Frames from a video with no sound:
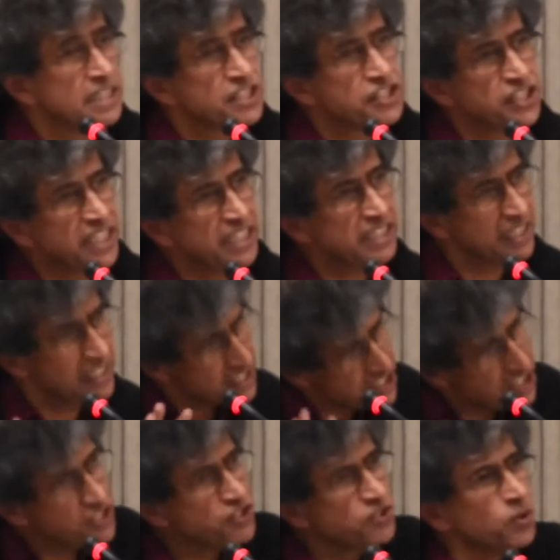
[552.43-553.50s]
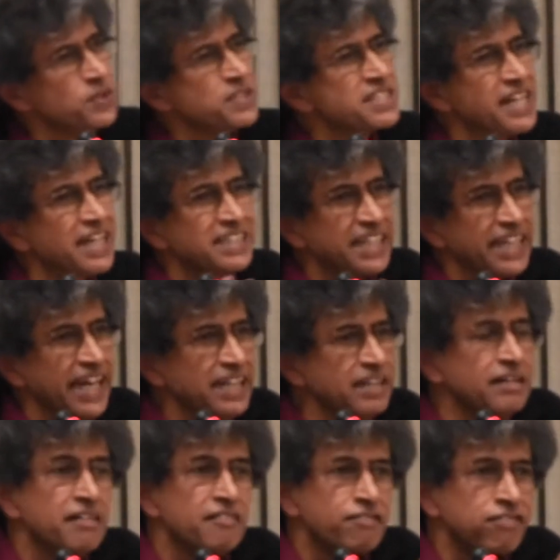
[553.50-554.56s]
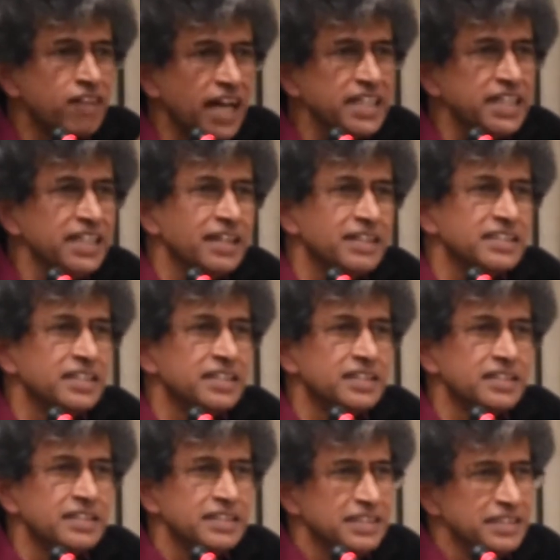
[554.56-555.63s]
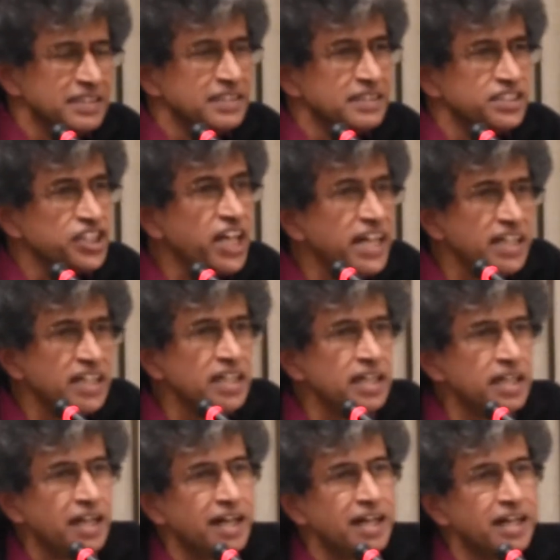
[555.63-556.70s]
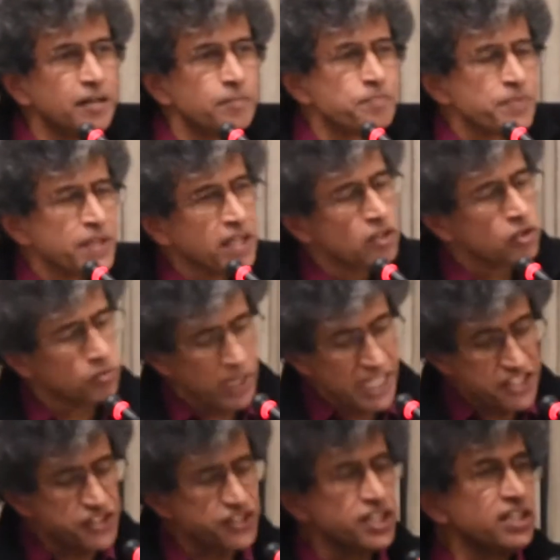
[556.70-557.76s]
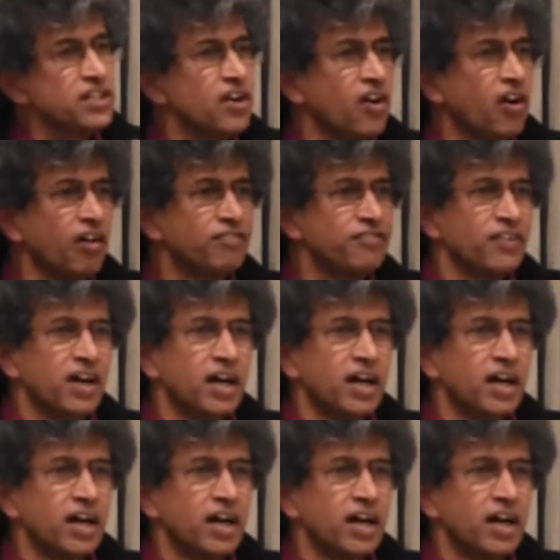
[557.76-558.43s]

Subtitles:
she shows that again flooding, the general question of